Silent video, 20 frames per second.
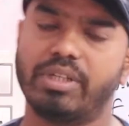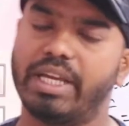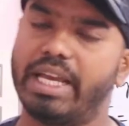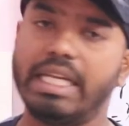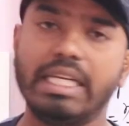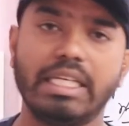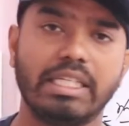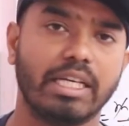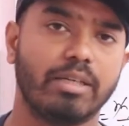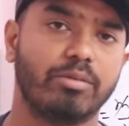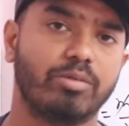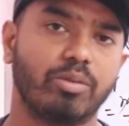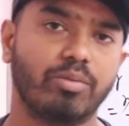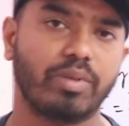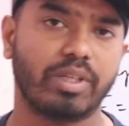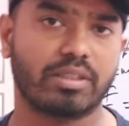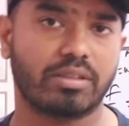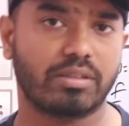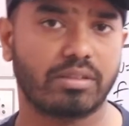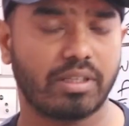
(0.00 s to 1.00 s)
any types of
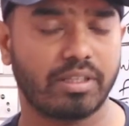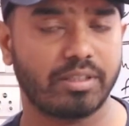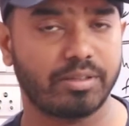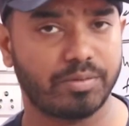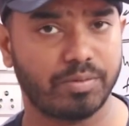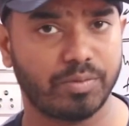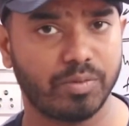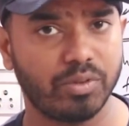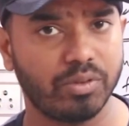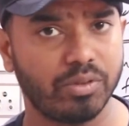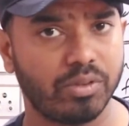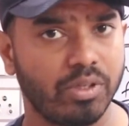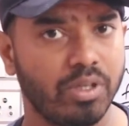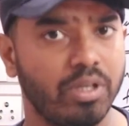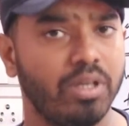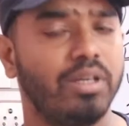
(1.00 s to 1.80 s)
exercise book